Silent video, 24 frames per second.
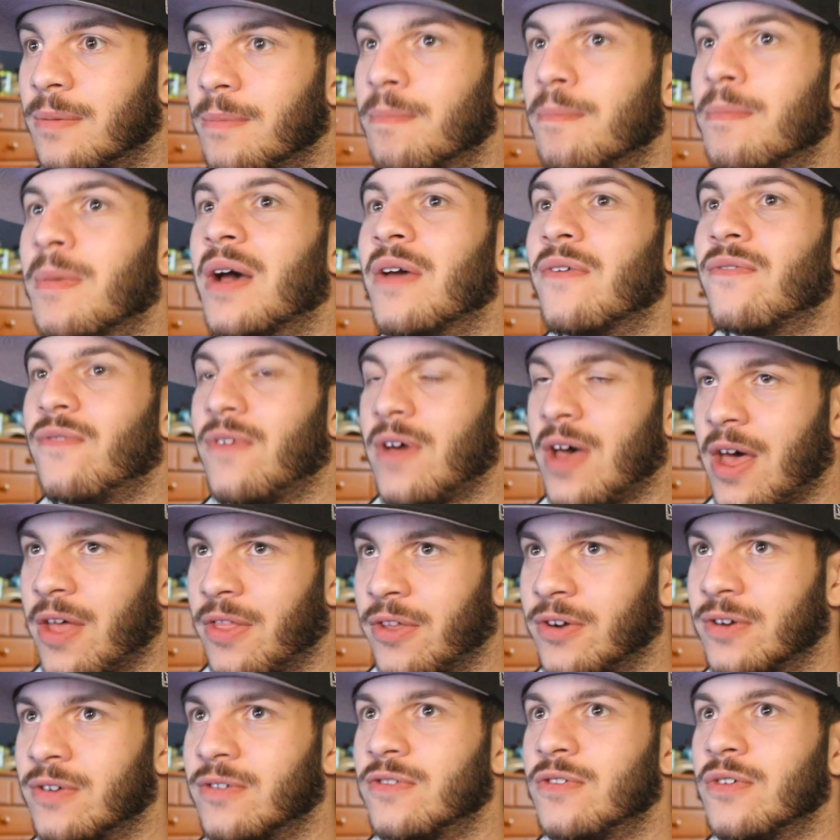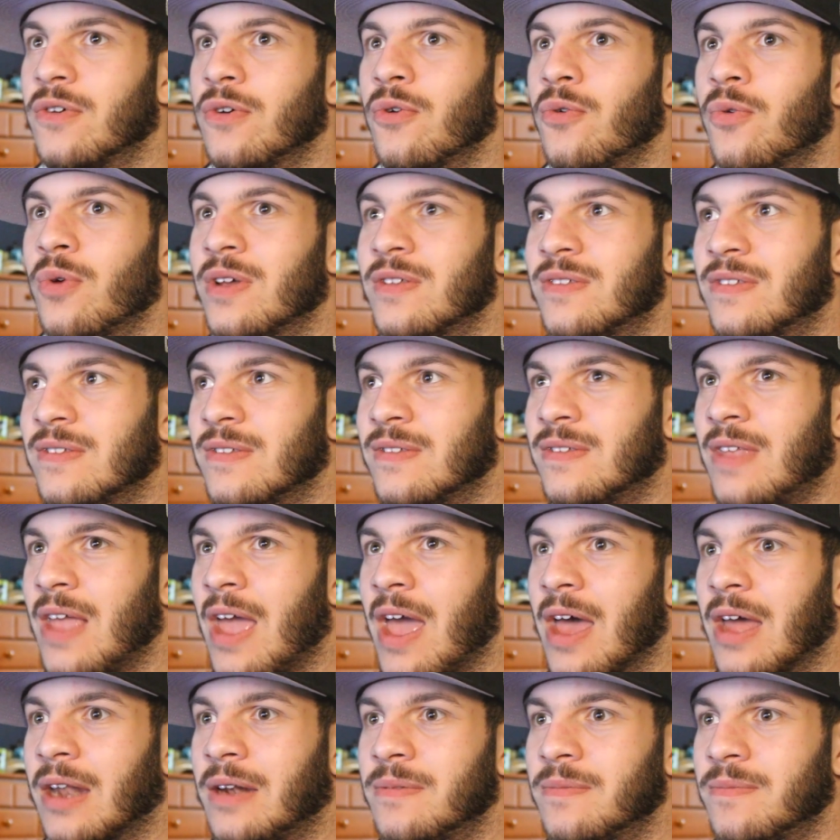My father, so it was his
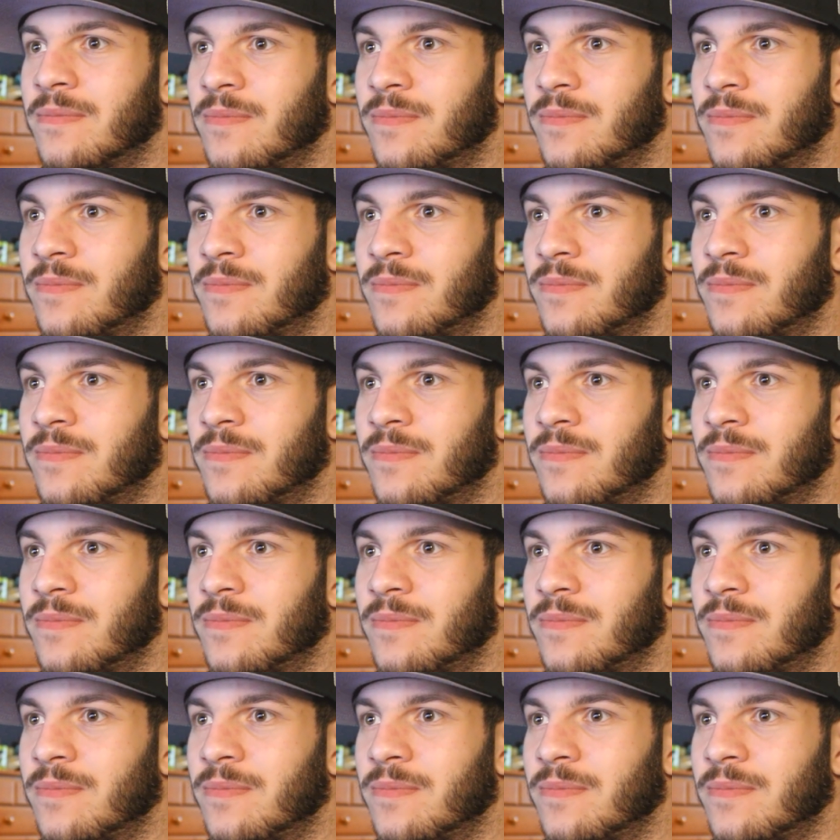dad.